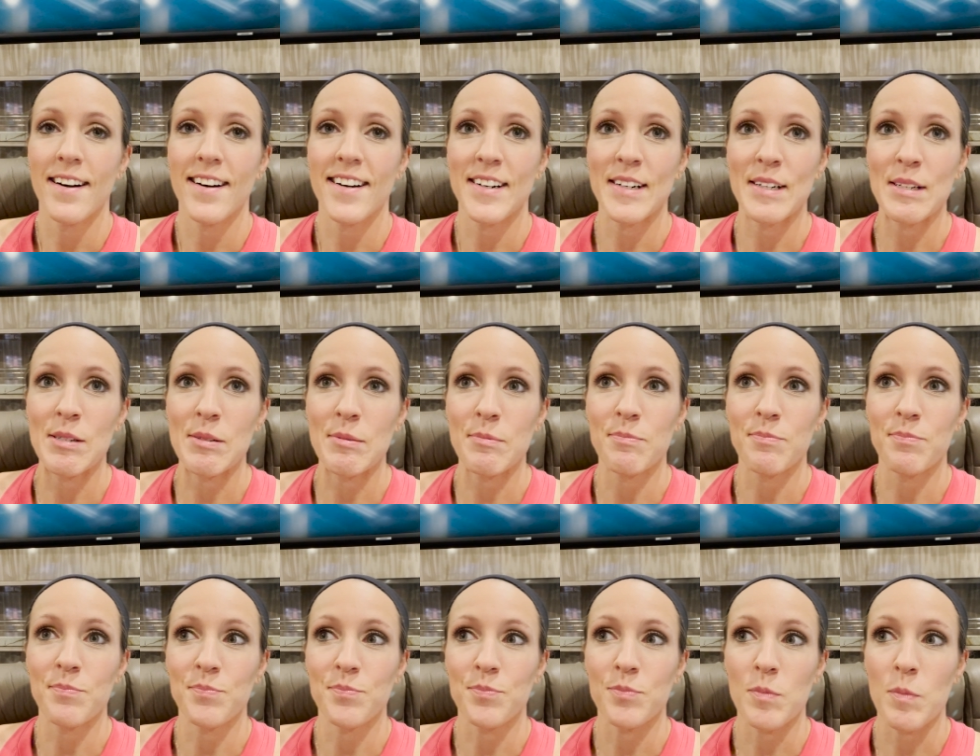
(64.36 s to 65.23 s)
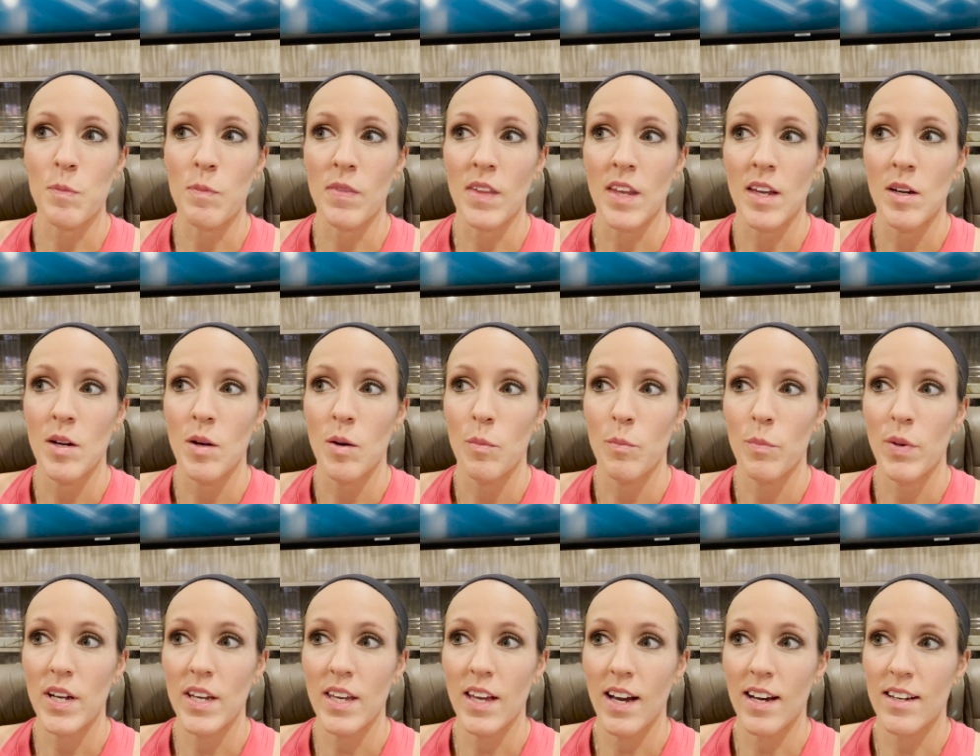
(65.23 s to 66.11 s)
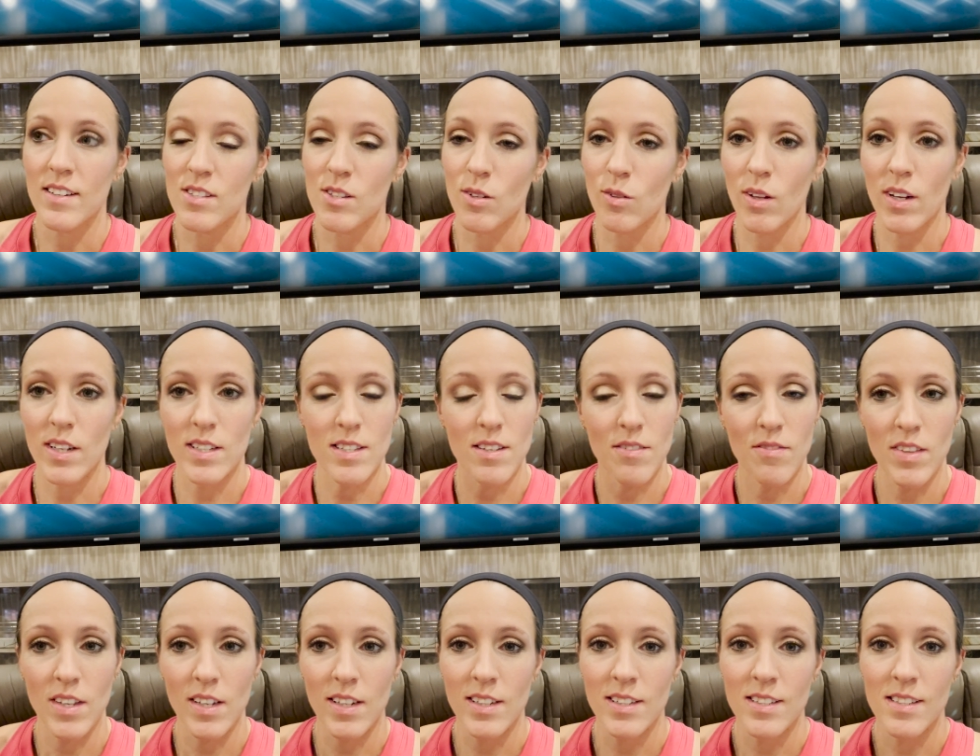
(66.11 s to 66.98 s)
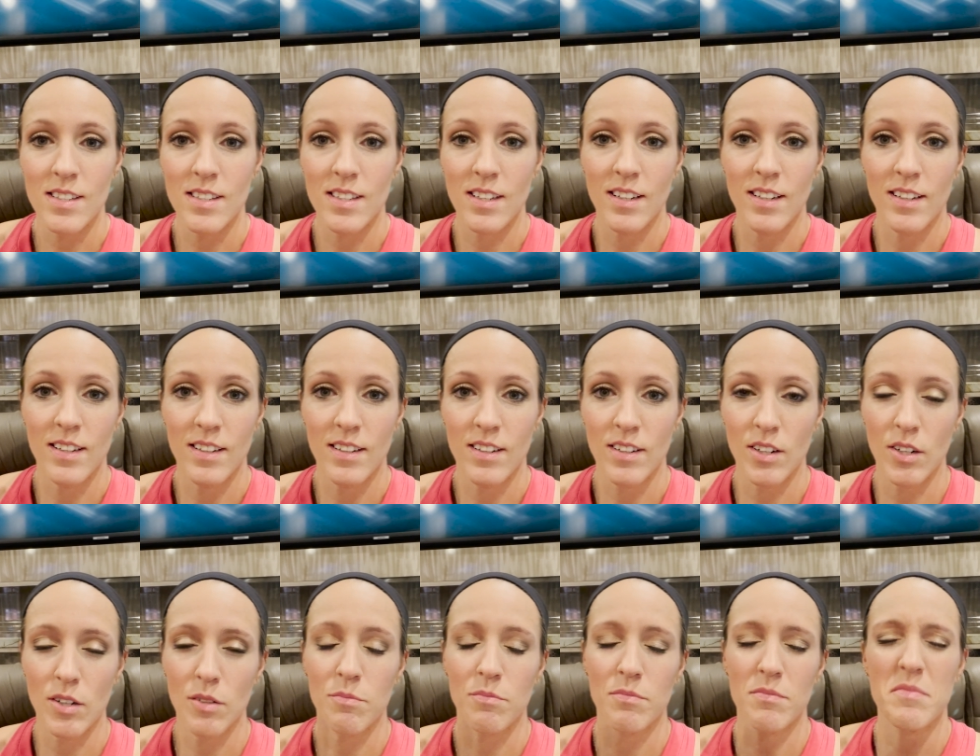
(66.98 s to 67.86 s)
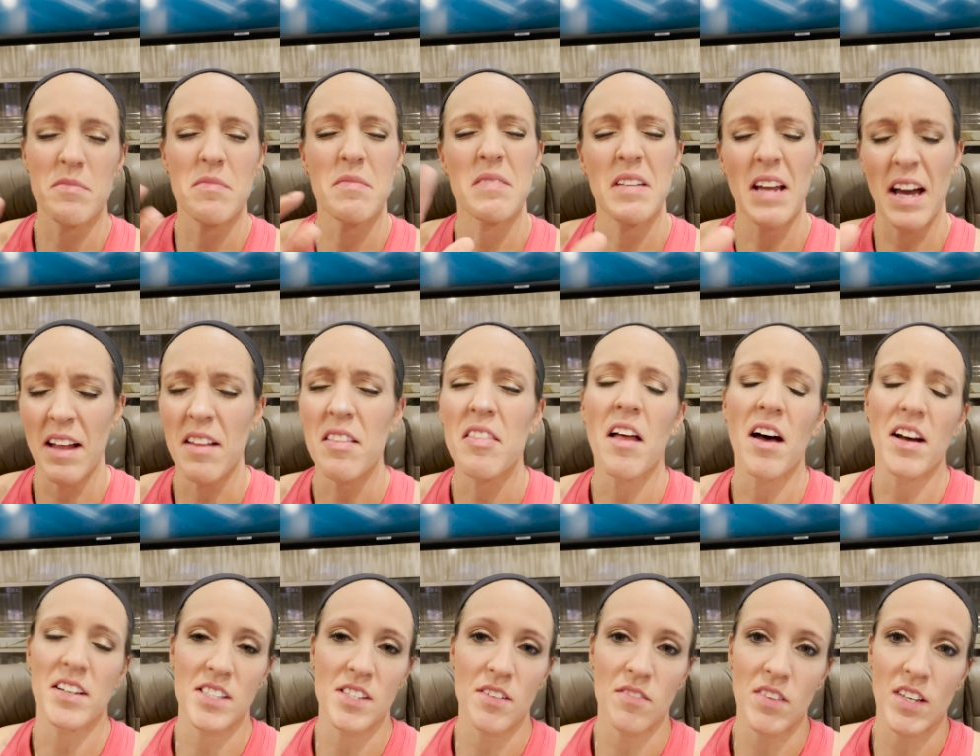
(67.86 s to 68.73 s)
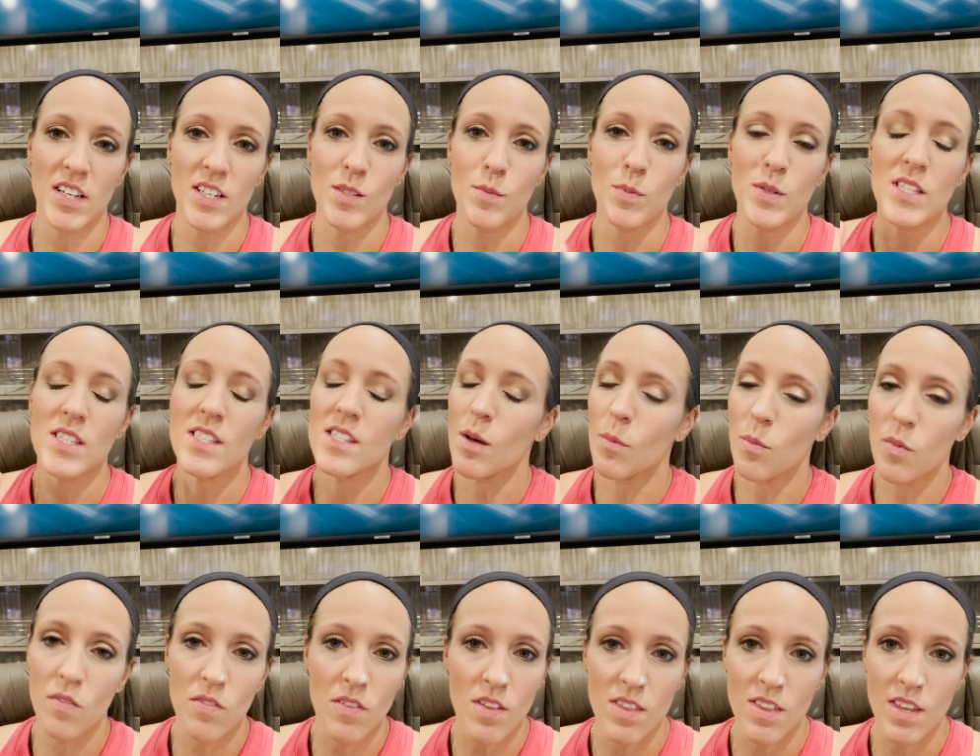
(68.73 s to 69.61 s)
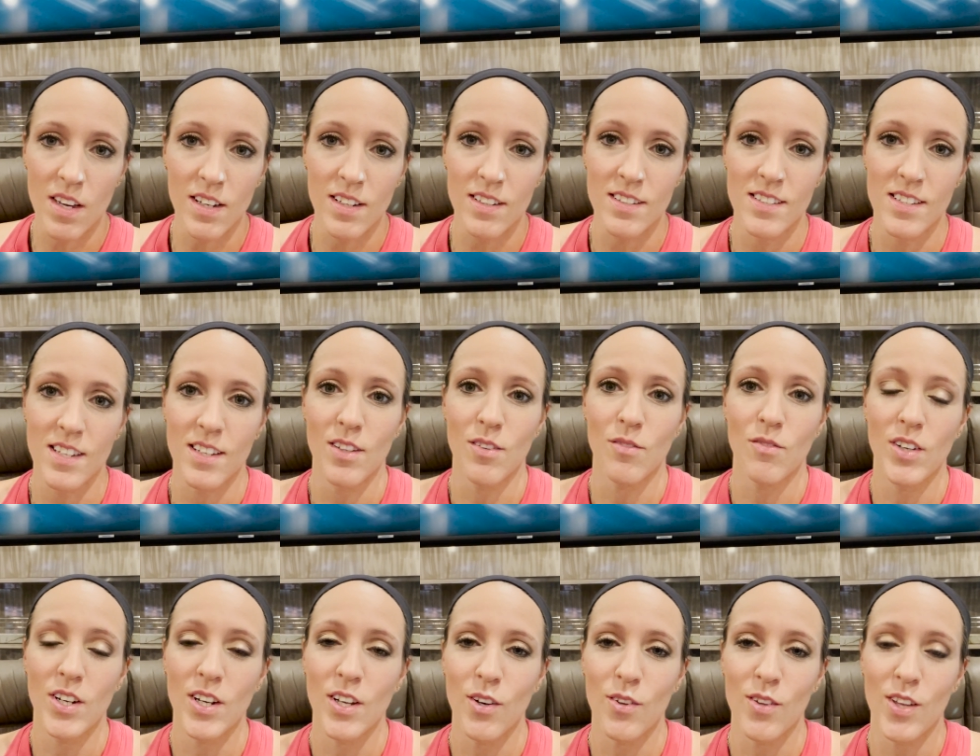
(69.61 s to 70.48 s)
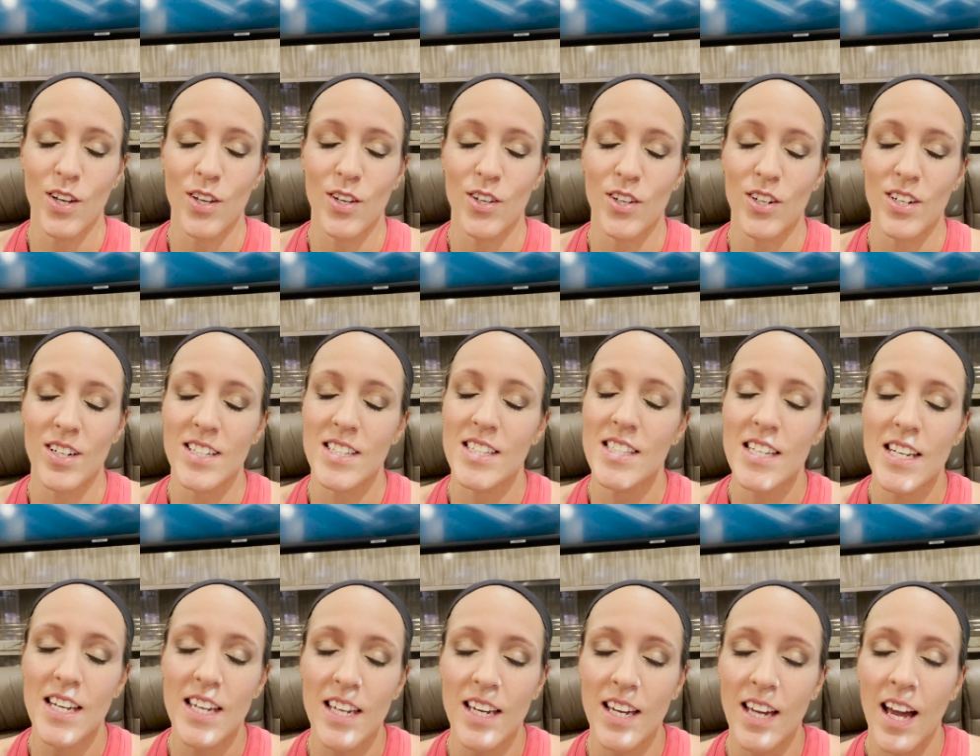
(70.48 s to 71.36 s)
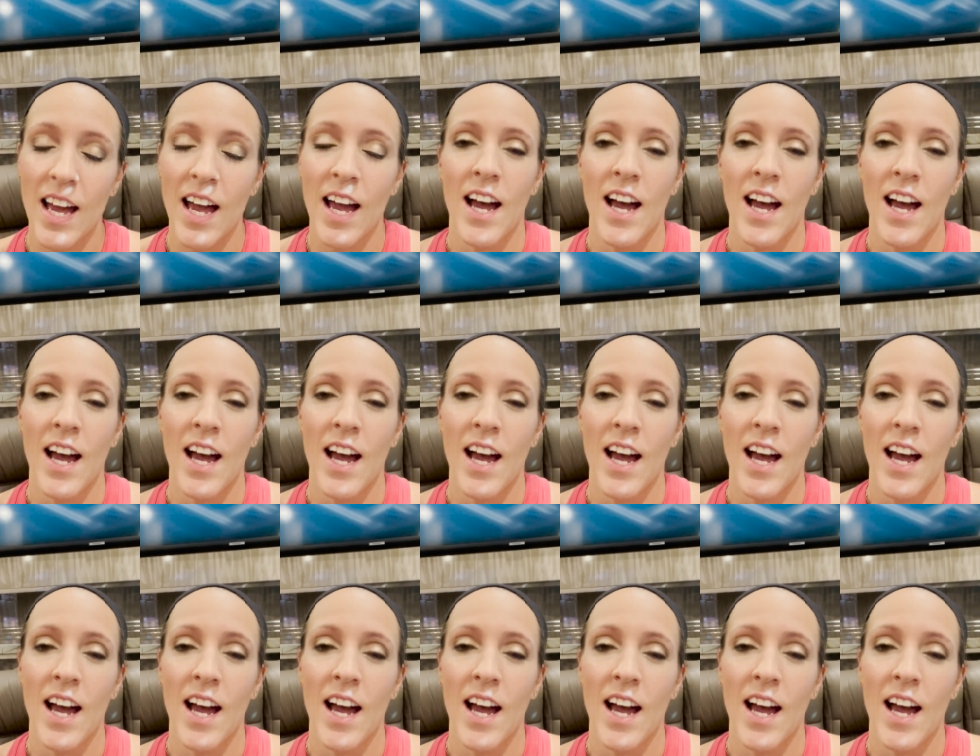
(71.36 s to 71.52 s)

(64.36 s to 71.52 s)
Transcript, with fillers: Um, but yeah, so lots of things, or not lots of things, but some of the things in the video that you're gonna see.